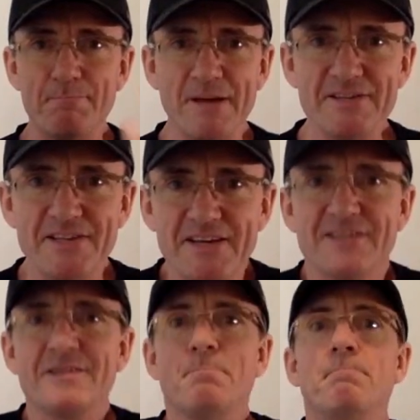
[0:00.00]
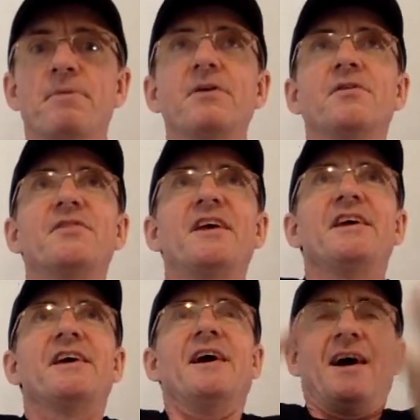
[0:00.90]
business,
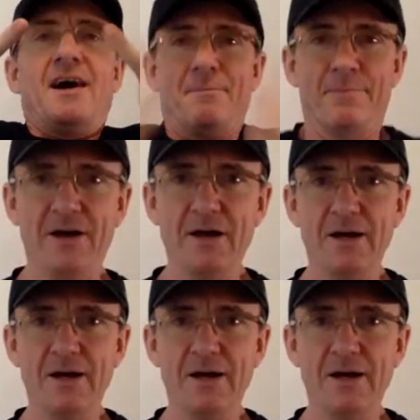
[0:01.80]
building up,